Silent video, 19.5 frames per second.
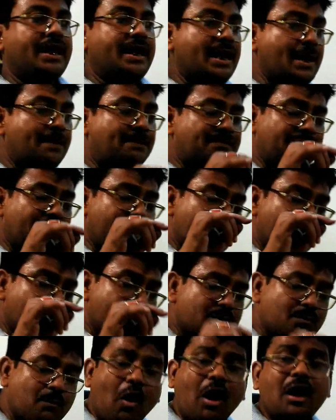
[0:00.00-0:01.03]
If
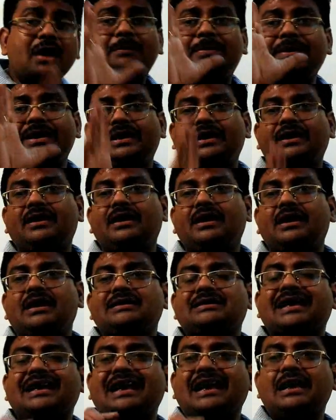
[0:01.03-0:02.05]
small b
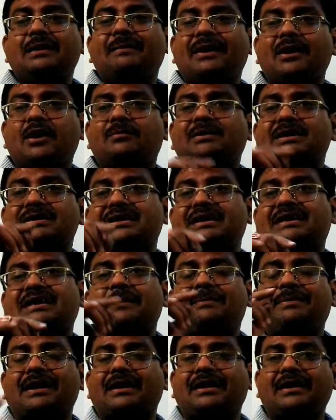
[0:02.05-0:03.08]
is an element of the set
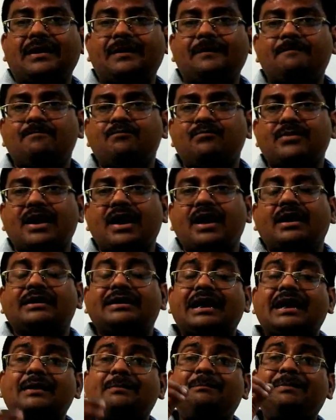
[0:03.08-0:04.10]
capital A,
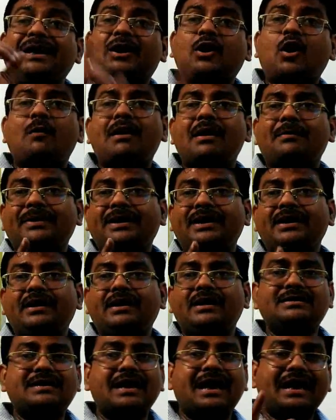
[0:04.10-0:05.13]
then B
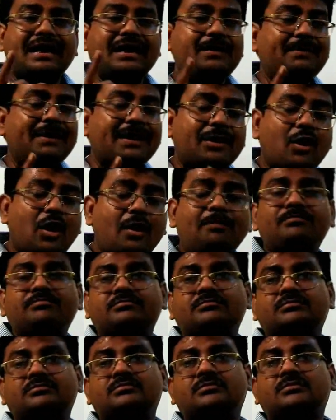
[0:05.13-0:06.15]
comma B is the element
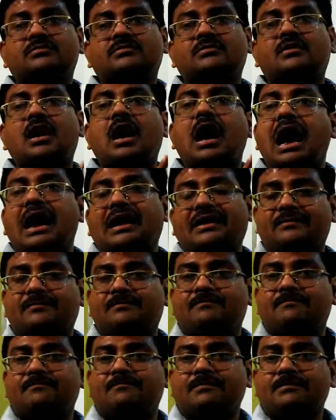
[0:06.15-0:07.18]
of
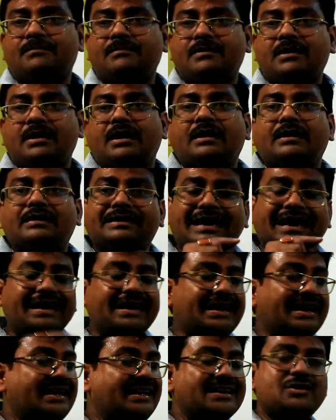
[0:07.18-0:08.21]
R.
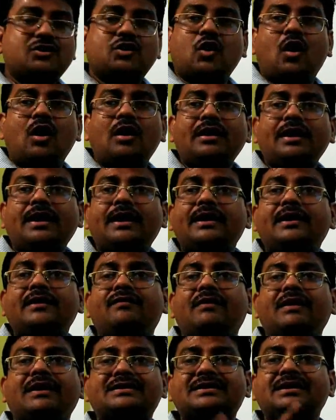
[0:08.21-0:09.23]
Then it is called
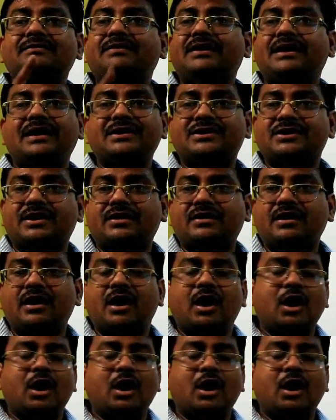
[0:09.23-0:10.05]
reflexive relation.